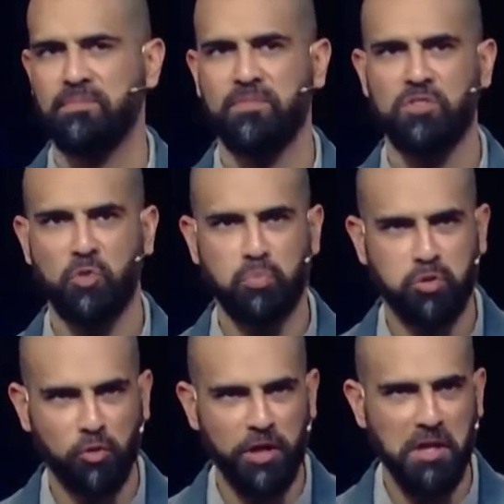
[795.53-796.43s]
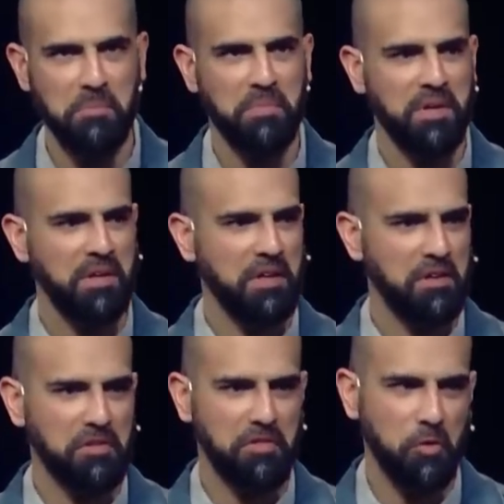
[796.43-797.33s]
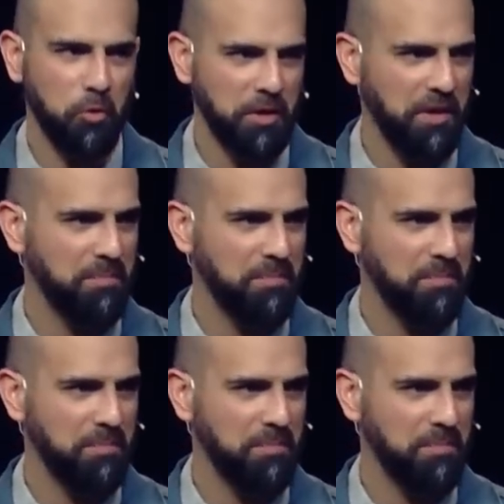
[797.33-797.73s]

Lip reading: Supreme in authority,